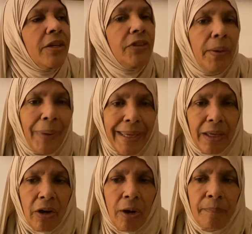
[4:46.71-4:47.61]
They
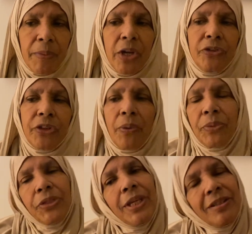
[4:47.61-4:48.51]
wake up,
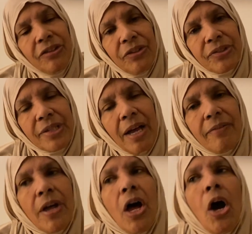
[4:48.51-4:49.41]
don't think to
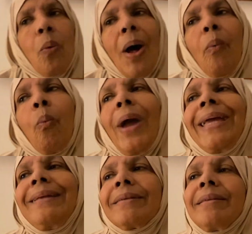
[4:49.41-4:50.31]
yourself, oh, I'll
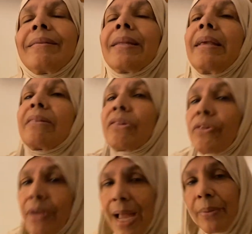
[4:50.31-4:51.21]
wait until it's
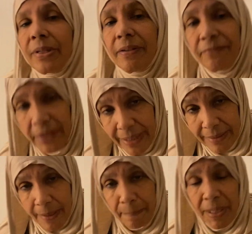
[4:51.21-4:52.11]
3 hours to
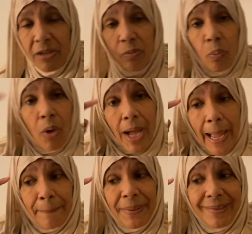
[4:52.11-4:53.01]
feed them, because what
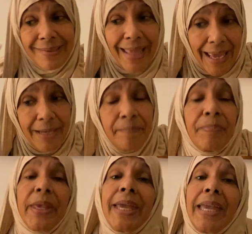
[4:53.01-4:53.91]
happens then,
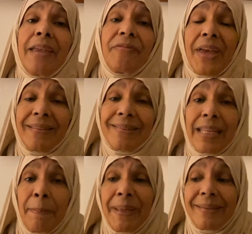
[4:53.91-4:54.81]
if they're
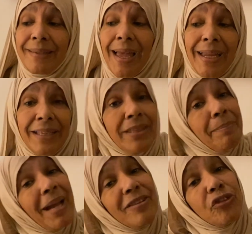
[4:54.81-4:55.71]
still a bit tired, they
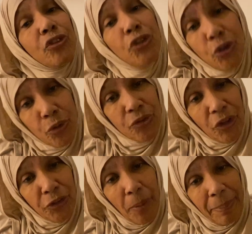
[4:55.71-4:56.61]
might snooze
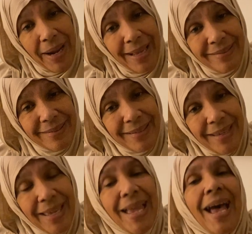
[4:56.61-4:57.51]
on your breast
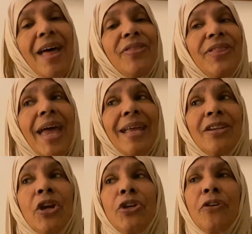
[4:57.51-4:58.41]
And
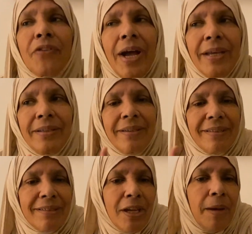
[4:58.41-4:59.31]
then you've kind of
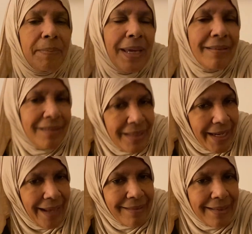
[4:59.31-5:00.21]
disturbed into the
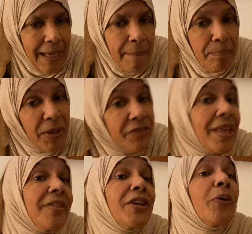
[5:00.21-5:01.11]
next sleep, because
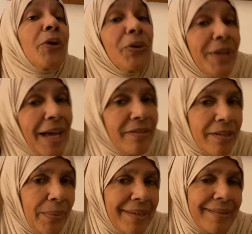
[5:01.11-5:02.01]
then they don't go down
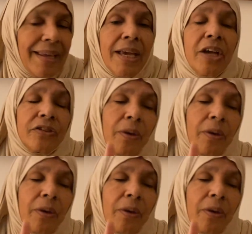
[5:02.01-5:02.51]
so easily. So